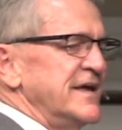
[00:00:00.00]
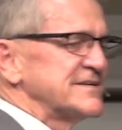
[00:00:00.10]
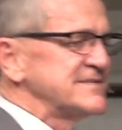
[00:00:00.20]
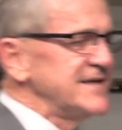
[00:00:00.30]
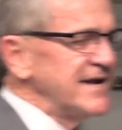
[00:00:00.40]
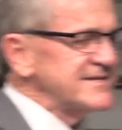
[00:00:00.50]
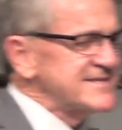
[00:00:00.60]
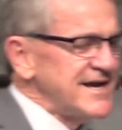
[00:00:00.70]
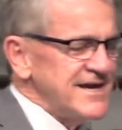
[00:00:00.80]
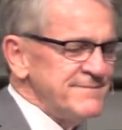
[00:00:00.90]
It is not a
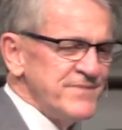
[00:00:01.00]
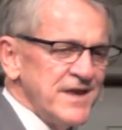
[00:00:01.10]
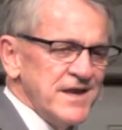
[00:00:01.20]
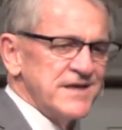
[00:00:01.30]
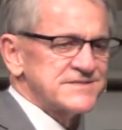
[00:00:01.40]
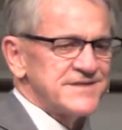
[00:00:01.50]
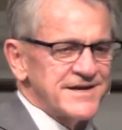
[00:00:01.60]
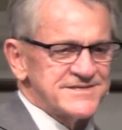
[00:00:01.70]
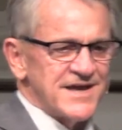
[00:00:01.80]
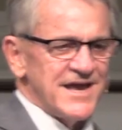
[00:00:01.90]
time, it is
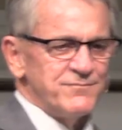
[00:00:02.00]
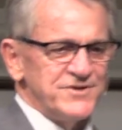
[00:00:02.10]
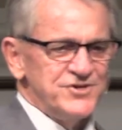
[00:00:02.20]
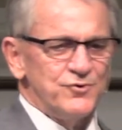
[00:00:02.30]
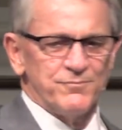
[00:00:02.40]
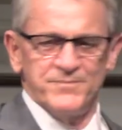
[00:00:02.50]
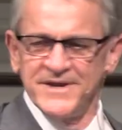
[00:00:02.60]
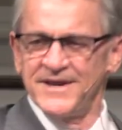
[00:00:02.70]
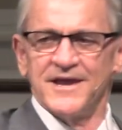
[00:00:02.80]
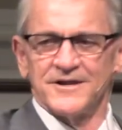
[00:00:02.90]
not a time when you will
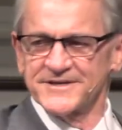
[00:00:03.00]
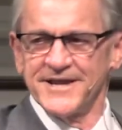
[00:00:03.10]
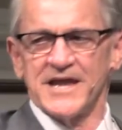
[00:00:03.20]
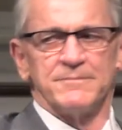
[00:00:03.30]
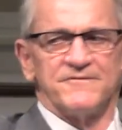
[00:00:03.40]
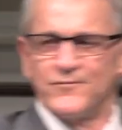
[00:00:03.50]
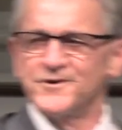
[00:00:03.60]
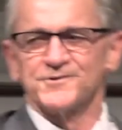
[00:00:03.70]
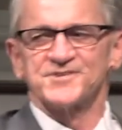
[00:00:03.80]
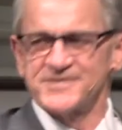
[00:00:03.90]
be held accountable for
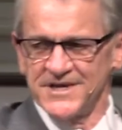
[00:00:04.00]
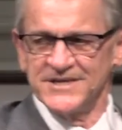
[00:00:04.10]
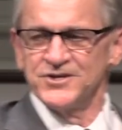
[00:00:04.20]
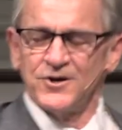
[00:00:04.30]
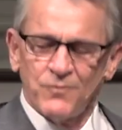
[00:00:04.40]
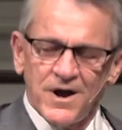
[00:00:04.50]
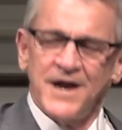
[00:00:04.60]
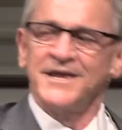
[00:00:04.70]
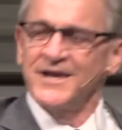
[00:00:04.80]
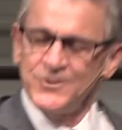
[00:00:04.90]
your sin. You know
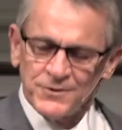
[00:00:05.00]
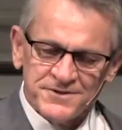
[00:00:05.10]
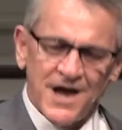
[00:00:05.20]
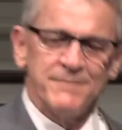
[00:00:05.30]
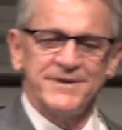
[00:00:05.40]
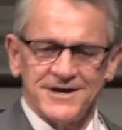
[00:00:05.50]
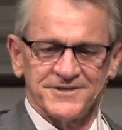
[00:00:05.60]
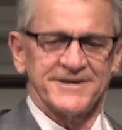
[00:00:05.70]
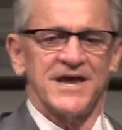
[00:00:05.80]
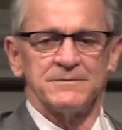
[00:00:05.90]
why? You will not be held
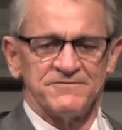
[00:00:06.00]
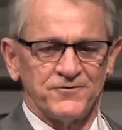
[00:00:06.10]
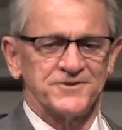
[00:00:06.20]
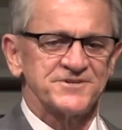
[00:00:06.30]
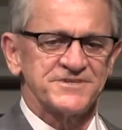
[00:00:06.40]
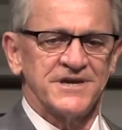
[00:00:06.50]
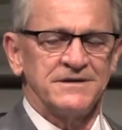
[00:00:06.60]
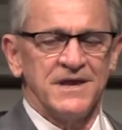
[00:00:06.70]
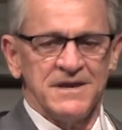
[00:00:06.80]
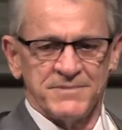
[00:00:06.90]
accountable for your
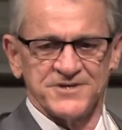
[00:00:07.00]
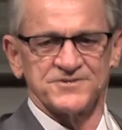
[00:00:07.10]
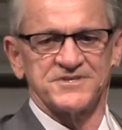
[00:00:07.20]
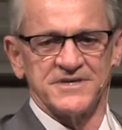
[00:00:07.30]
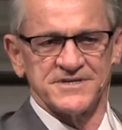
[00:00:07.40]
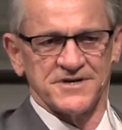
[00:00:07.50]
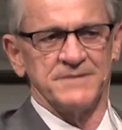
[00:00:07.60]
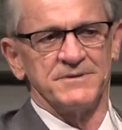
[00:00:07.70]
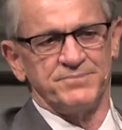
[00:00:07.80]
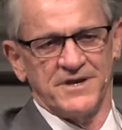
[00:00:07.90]
sin because your sin has
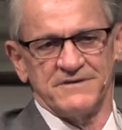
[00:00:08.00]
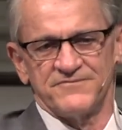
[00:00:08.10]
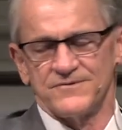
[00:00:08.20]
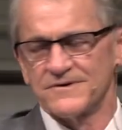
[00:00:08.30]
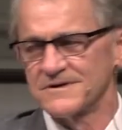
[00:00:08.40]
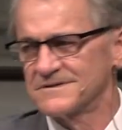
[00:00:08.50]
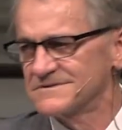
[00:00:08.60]
already been paid for